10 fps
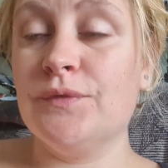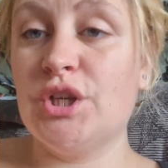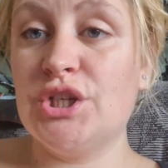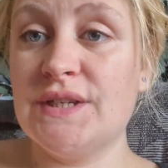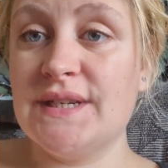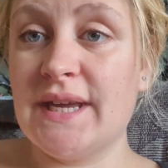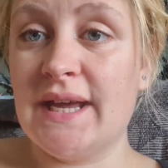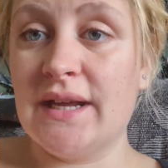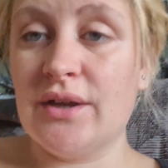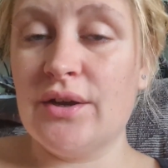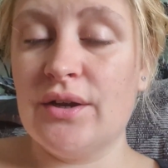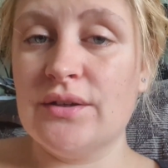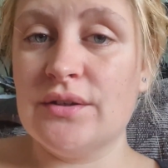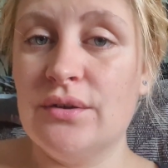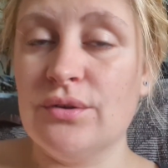just to get
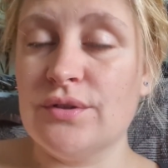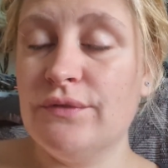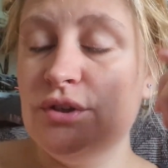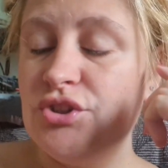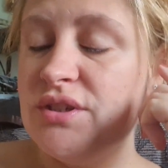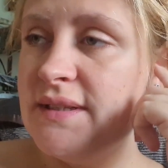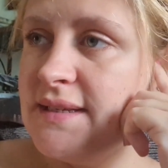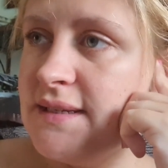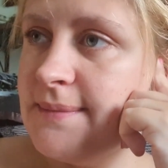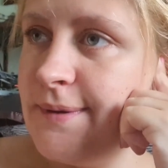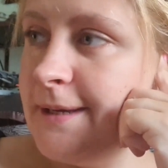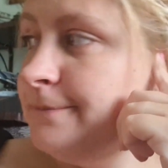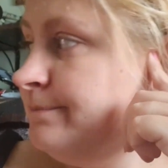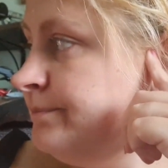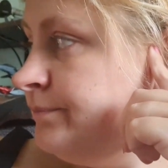lots of nutrients into me.
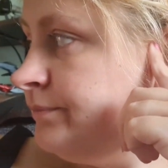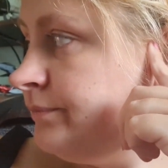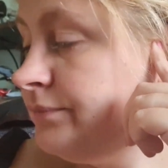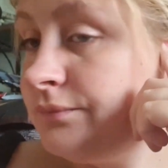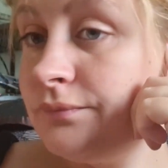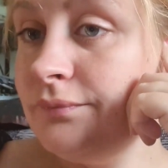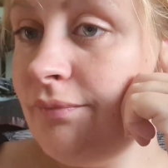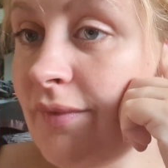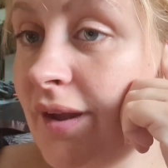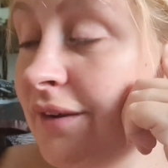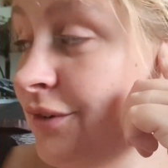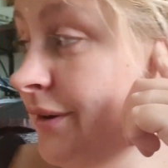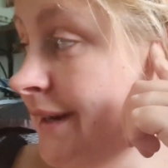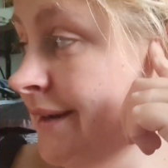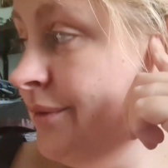I've got
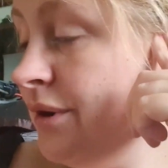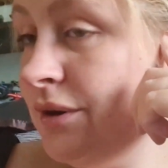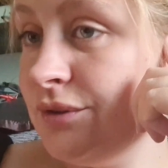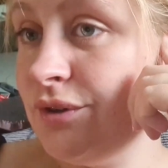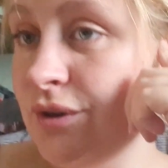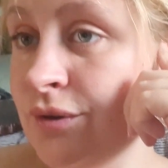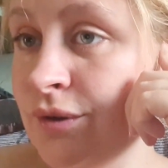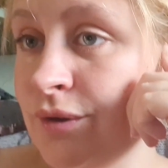a little hot dog